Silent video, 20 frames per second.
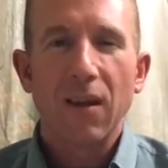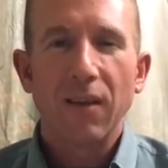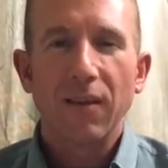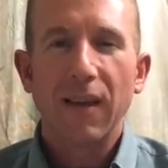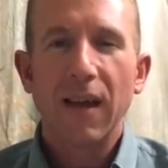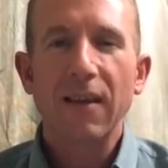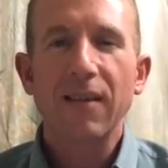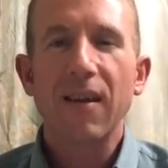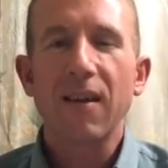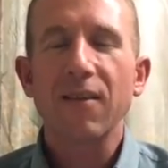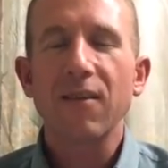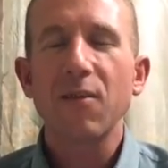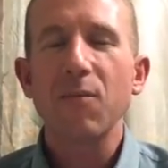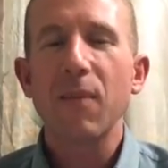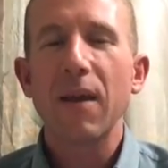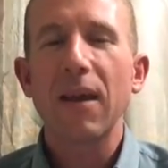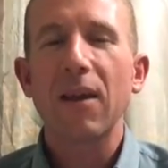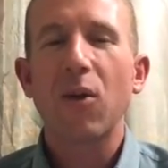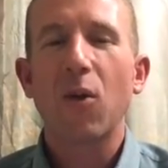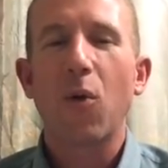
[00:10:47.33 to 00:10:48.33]
That doesn't
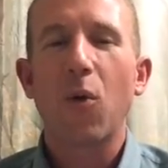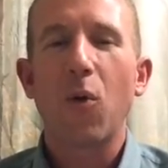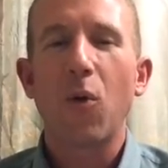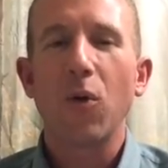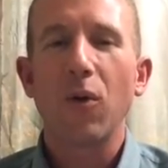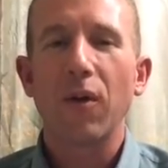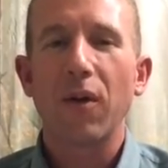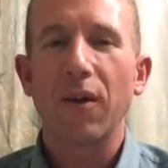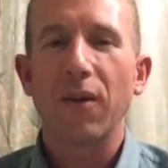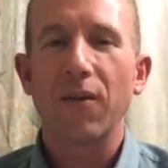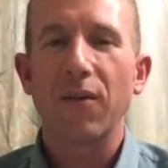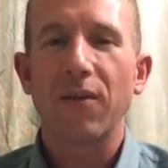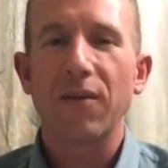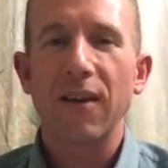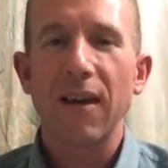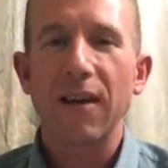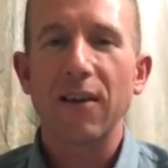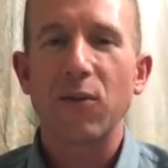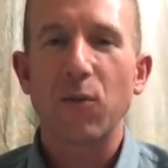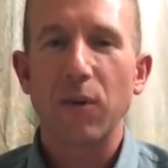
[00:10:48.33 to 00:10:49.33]
make a whole lot of
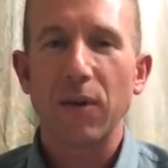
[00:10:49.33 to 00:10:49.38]
sense